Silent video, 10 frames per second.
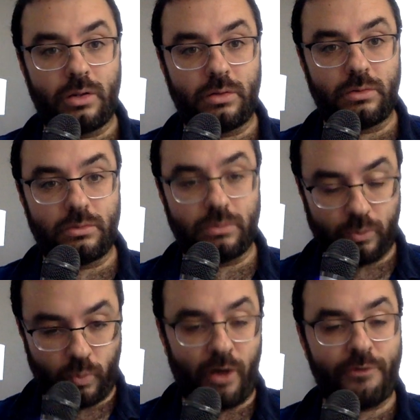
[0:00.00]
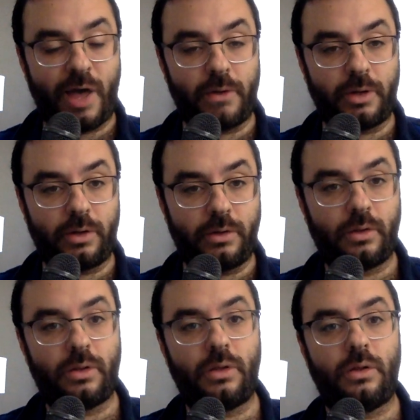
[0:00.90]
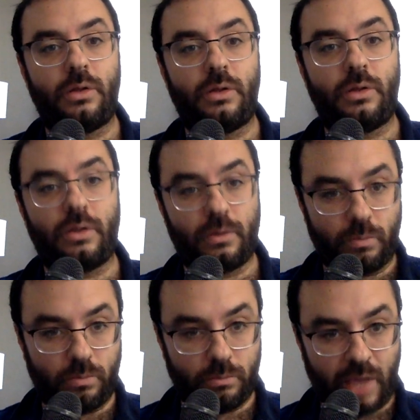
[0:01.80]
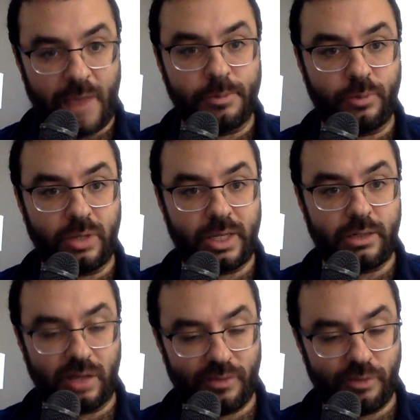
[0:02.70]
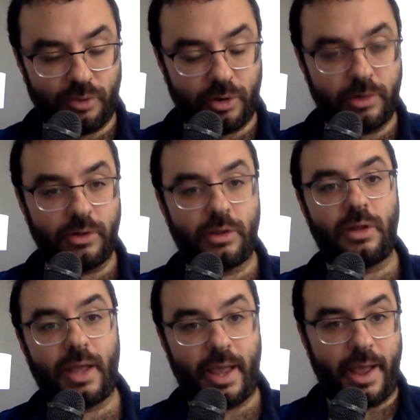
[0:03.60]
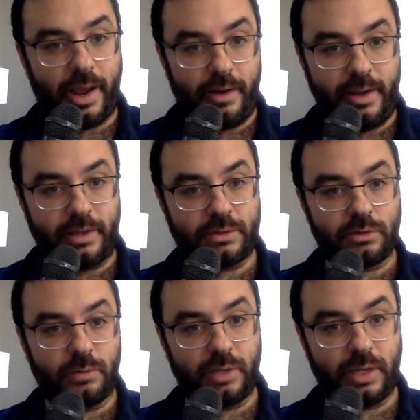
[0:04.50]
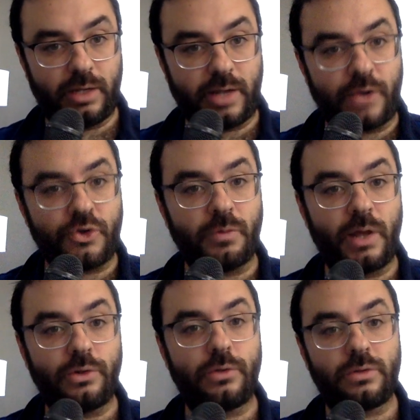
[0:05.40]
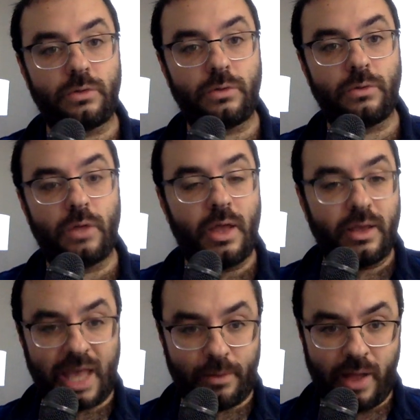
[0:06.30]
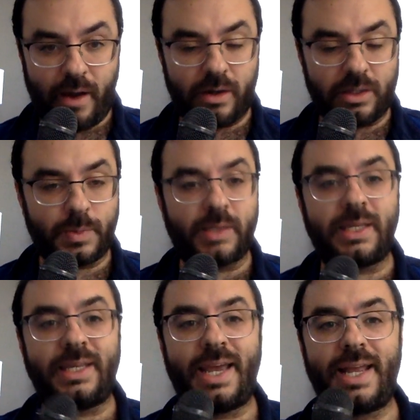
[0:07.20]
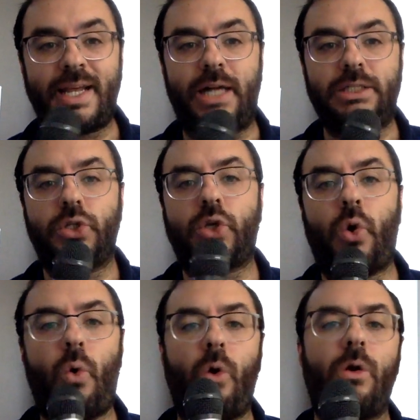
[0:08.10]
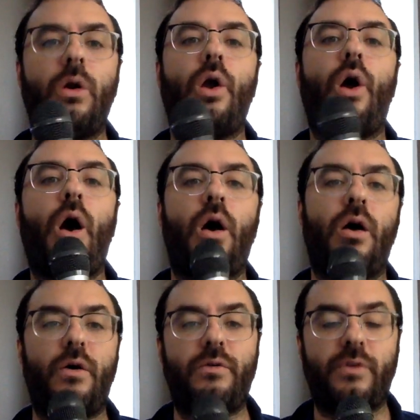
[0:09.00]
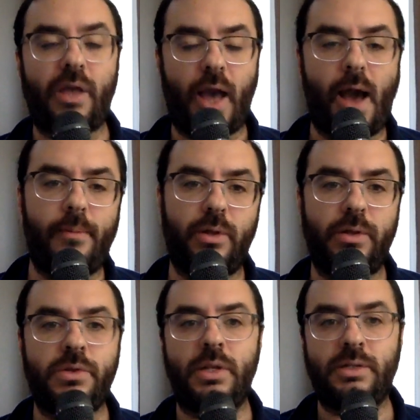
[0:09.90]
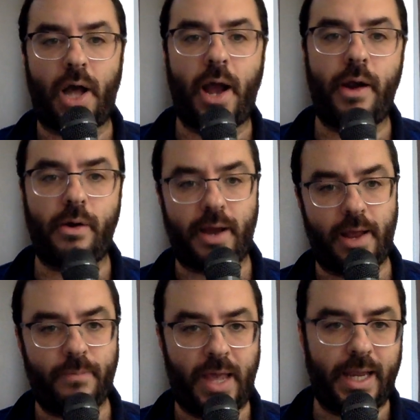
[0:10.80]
well-founded, capably delivered, and extremely detrimental to Kamala Harris because, again, it got to the core of Kamala's entire campaign.